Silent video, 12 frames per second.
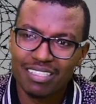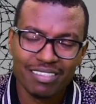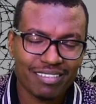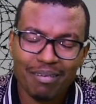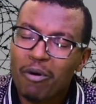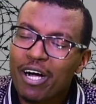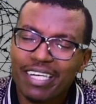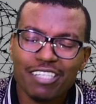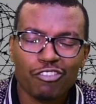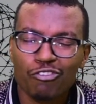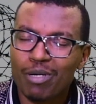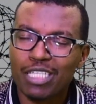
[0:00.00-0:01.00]
someone
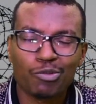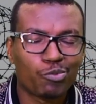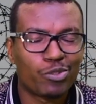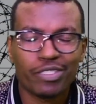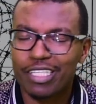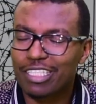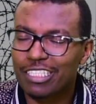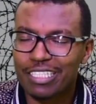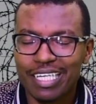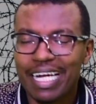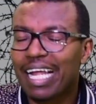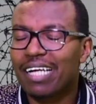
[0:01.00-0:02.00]
is trustworthy
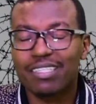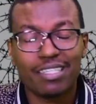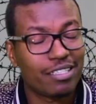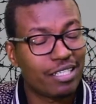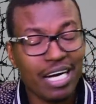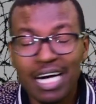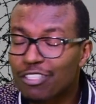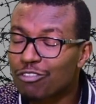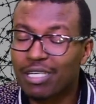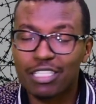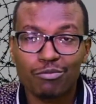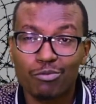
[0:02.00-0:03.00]
today and they're not
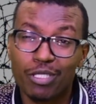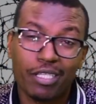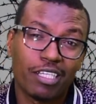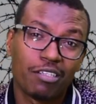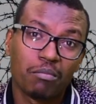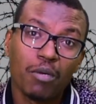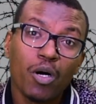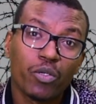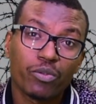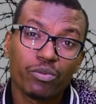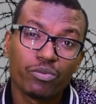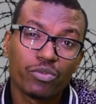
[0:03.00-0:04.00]
trustworthy
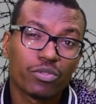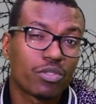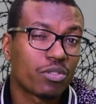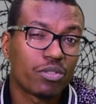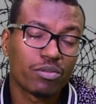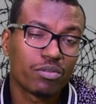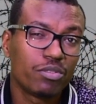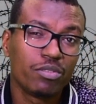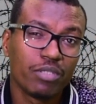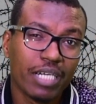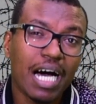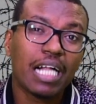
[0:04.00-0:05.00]
tomorrow. So
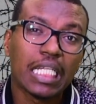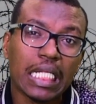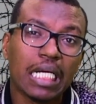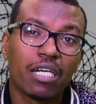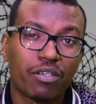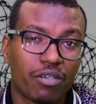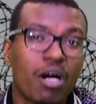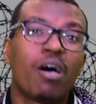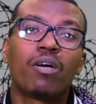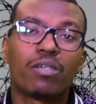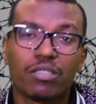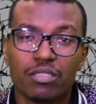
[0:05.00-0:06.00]
do not linger
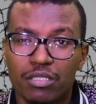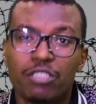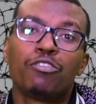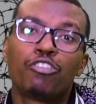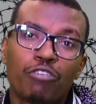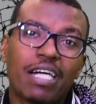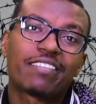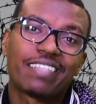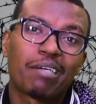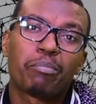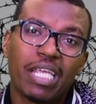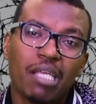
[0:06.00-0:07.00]
on do
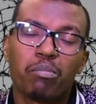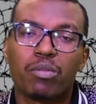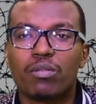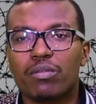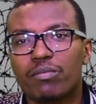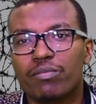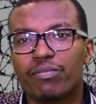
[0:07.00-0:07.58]
trusting people.